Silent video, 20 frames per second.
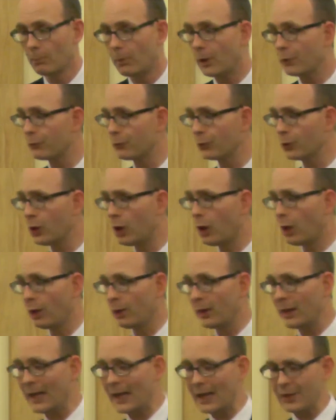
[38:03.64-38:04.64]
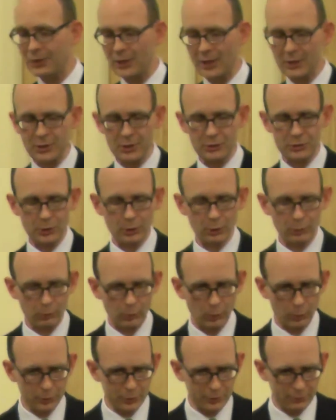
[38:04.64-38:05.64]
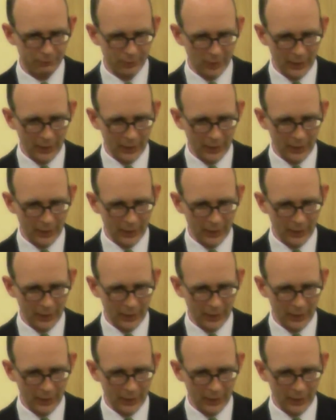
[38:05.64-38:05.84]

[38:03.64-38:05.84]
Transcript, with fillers: But for all that, this is a gross